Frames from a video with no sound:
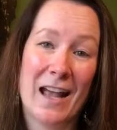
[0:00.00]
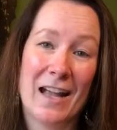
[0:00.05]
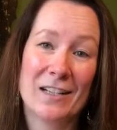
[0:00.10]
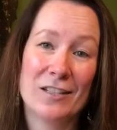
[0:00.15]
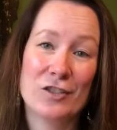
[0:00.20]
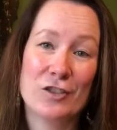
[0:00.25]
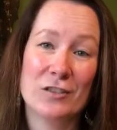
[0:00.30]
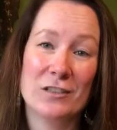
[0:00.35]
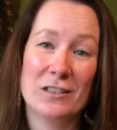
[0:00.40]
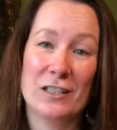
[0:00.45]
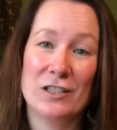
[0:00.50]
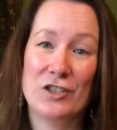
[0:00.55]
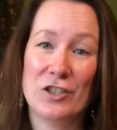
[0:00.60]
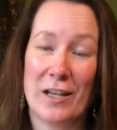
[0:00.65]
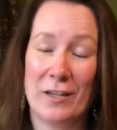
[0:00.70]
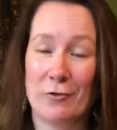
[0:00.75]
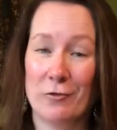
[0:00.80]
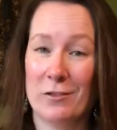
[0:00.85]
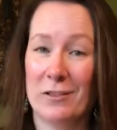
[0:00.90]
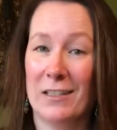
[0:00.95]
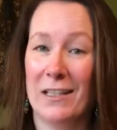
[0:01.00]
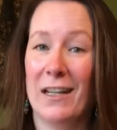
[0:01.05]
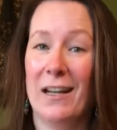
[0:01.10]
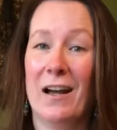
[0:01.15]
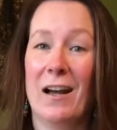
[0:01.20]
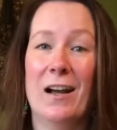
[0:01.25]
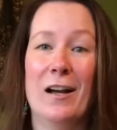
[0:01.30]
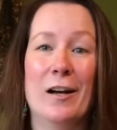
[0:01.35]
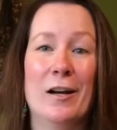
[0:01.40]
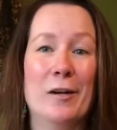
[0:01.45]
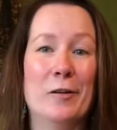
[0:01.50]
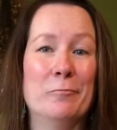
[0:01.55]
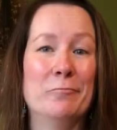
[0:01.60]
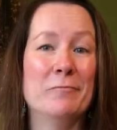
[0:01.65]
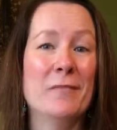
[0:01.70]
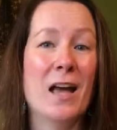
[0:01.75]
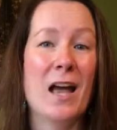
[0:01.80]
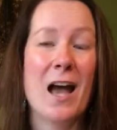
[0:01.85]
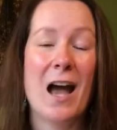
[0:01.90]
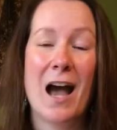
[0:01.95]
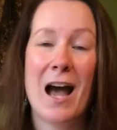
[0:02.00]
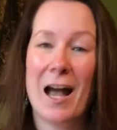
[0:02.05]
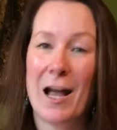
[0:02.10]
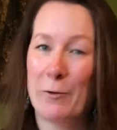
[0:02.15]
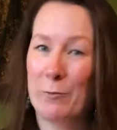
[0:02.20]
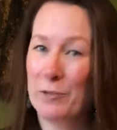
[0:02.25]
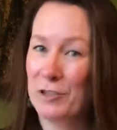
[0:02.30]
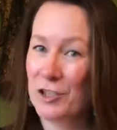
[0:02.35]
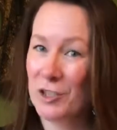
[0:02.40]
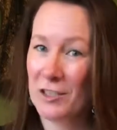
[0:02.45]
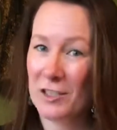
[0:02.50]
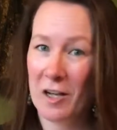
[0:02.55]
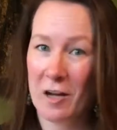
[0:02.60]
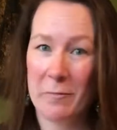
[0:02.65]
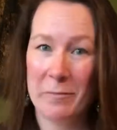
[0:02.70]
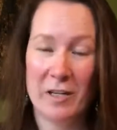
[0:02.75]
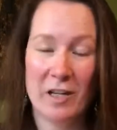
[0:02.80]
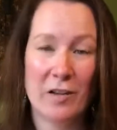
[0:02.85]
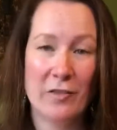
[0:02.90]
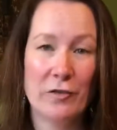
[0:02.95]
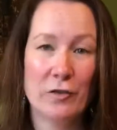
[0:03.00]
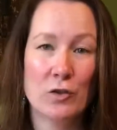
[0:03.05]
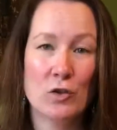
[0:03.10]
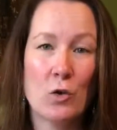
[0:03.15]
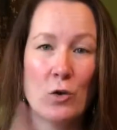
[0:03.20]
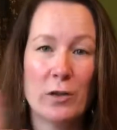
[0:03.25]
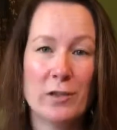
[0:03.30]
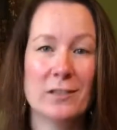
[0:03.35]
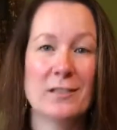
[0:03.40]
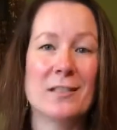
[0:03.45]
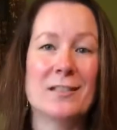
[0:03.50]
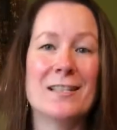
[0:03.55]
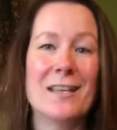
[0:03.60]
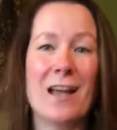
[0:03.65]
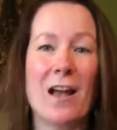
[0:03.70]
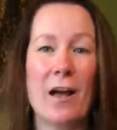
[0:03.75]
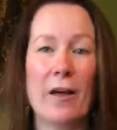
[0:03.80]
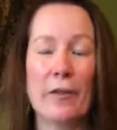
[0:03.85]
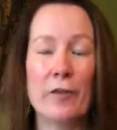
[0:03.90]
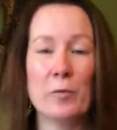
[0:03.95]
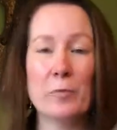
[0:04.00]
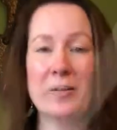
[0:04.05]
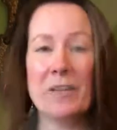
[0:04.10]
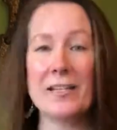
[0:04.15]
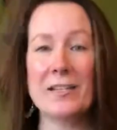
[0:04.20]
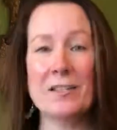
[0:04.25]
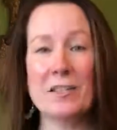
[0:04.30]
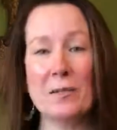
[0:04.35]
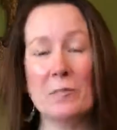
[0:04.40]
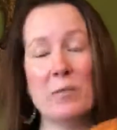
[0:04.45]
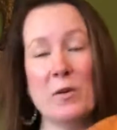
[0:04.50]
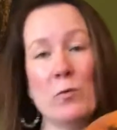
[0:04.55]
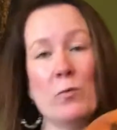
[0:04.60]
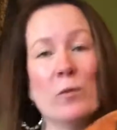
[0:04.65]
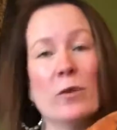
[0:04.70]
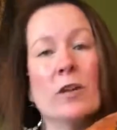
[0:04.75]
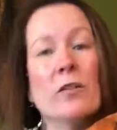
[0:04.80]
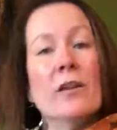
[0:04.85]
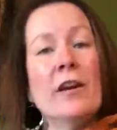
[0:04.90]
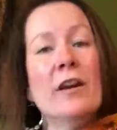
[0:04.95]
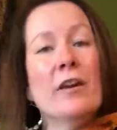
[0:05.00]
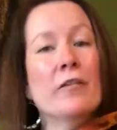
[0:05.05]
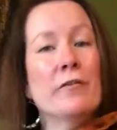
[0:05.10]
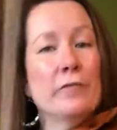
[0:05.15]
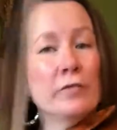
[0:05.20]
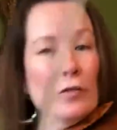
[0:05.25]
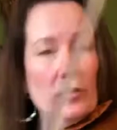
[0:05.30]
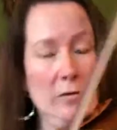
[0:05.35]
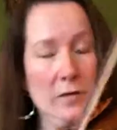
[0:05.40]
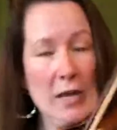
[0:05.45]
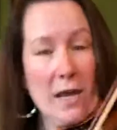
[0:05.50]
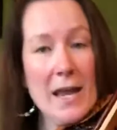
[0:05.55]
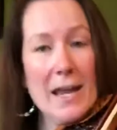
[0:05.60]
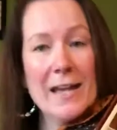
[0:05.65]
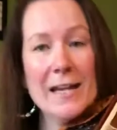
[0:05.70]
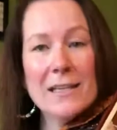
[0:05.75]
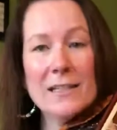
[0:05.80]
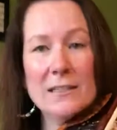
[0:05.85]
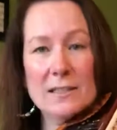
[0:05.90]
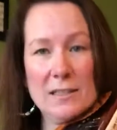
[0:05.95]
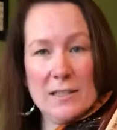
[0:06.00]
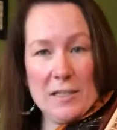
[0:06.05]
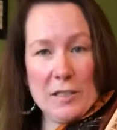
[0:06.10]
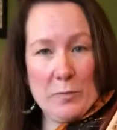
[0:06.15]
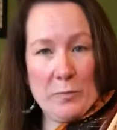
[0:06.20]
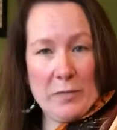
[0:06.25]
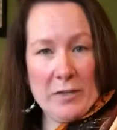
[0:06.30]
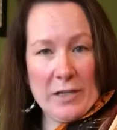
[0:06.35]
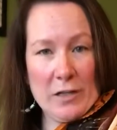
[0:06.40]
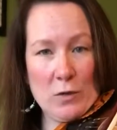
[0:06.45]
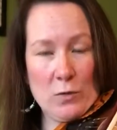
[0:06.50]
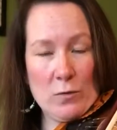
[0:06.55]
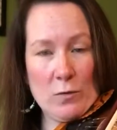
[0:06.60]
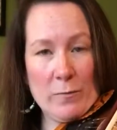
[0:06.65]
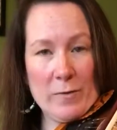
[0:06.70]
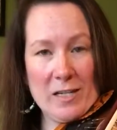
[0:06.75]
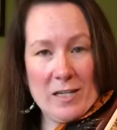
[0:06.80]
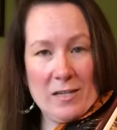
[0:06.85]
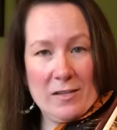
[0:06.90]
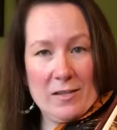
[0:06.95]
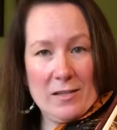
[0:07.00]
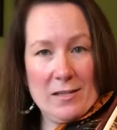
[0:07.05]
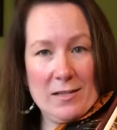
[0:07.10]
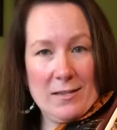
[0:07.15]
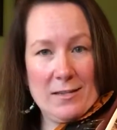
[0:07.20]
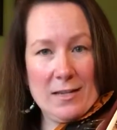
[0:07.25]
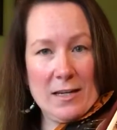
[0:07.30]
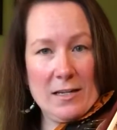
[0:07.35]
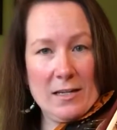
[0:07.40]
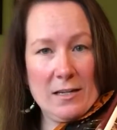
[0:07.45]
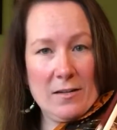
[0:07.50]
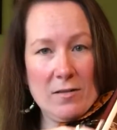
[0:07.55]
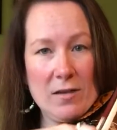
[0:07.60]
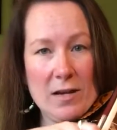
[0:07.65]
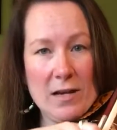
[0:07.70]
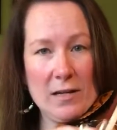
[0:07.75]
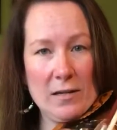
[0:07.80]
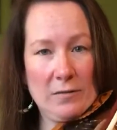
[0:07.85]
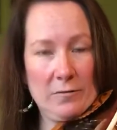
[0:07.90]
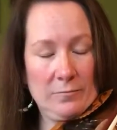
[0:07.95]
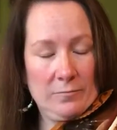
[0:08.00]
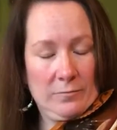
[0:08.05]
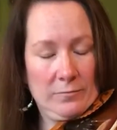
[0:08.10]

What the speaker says: actually, generally. I would just come in on those choruses. The other place to be real careful is this place where we did the descending line.